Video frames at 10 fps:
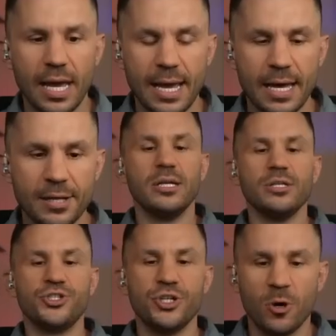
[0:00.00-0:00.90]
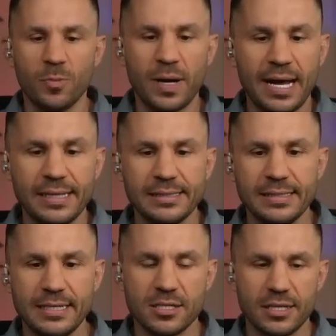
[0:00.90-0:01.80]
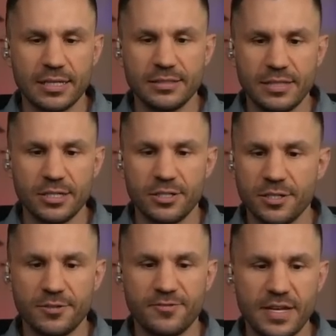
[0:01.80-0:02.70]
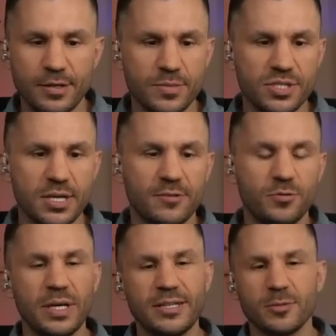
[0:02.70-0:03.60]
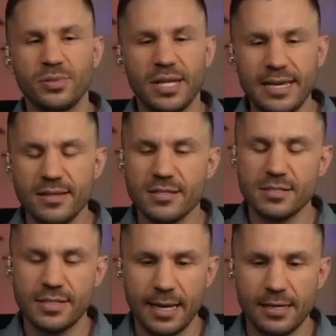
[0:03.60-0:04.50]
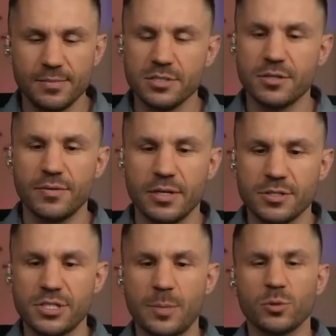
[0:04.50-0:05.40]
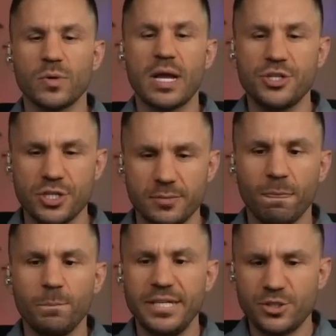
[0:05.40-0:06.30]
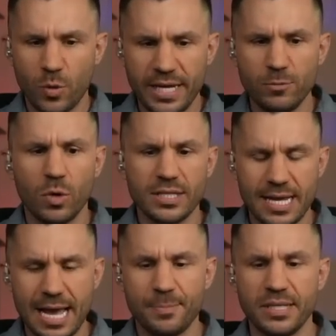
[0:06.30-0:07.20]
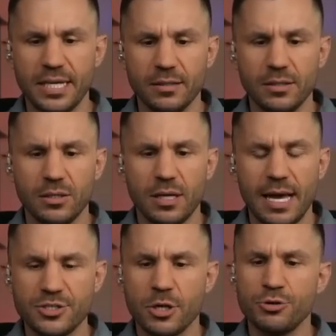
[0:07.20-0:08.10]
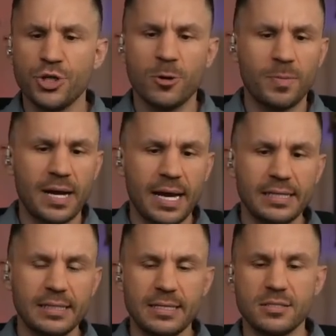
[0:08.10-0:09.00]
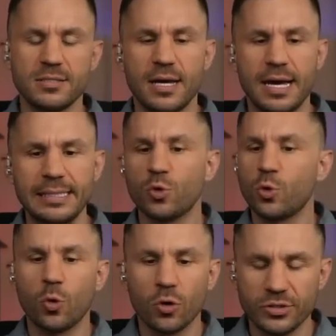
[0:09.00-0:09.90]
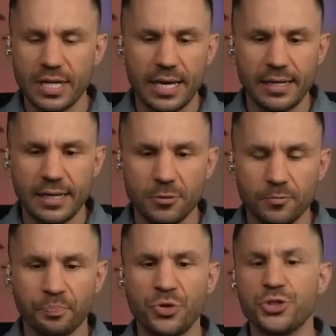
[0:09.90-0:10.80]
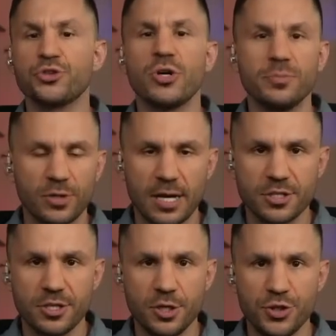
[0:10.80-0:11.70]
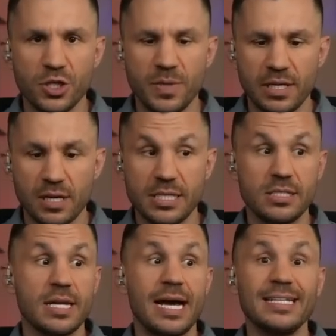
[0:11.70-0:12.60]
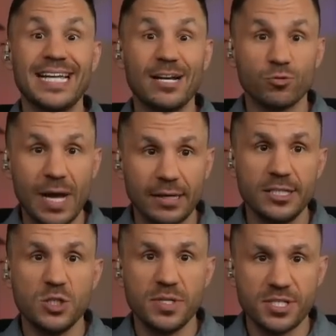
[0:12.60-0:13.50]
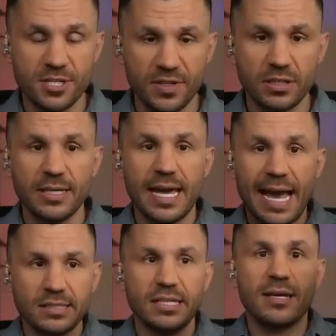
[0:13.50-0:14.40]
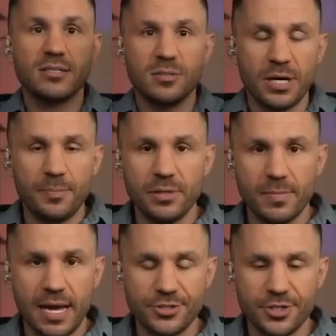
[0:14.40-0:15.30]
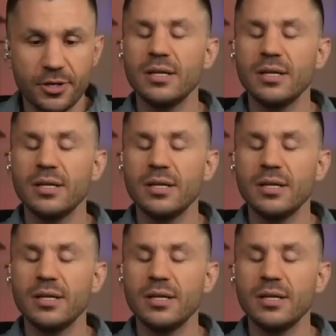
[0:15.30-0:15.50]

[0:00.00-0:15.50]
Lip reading: And Joe Biden is going to continue to defend himself. But they're playing this game as though there's separation between what's happening, as though Joe Biden is not coordinating the Trump prosecution because he's not directly, specifically acting as the puppet master.